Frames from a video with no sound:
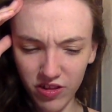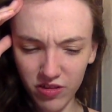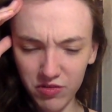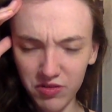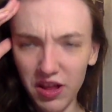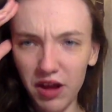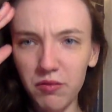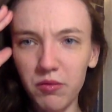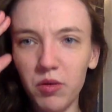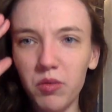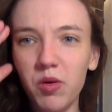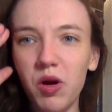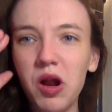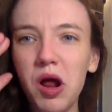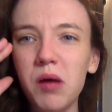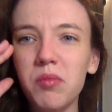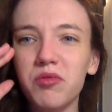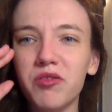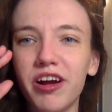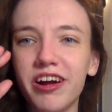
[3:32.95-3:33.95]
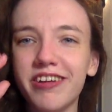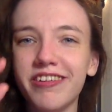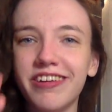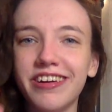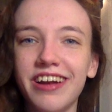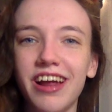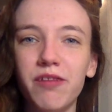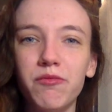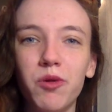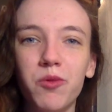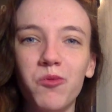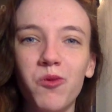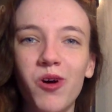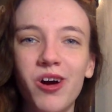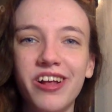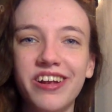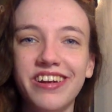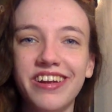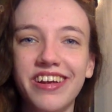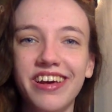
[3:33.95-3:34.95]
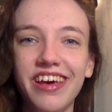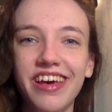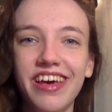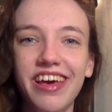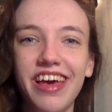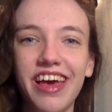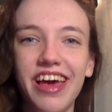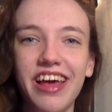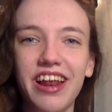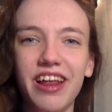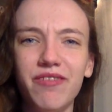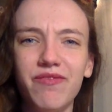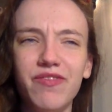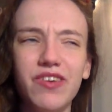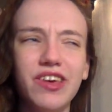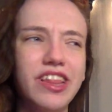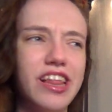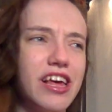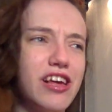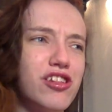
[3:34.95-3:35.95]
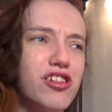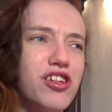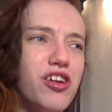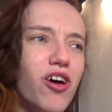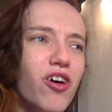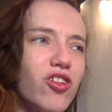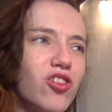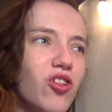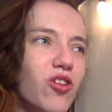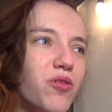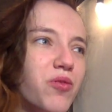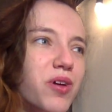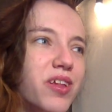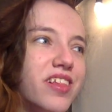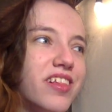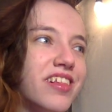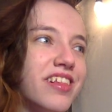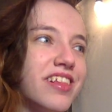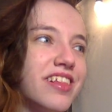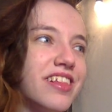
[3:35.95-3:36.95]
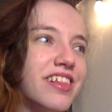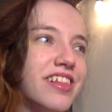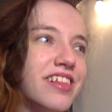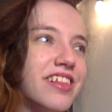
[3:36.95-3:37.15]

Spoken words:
911 operator in 911, and I feel like she also was